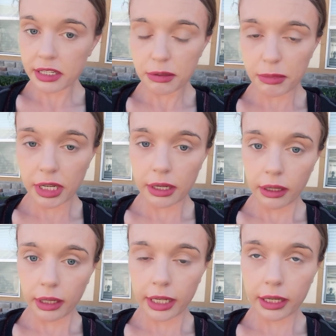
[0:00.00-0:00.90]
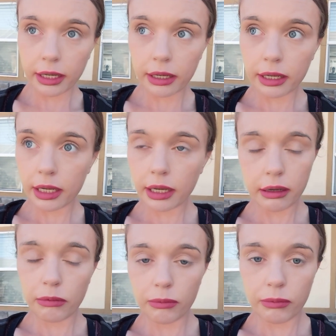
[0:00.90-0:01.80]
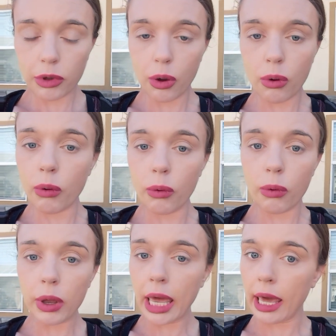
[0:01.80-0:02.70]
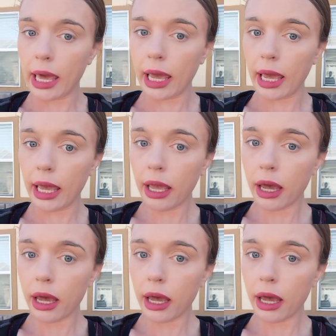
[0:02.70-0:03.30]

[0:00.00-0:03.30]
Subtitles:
to me. Like, okay,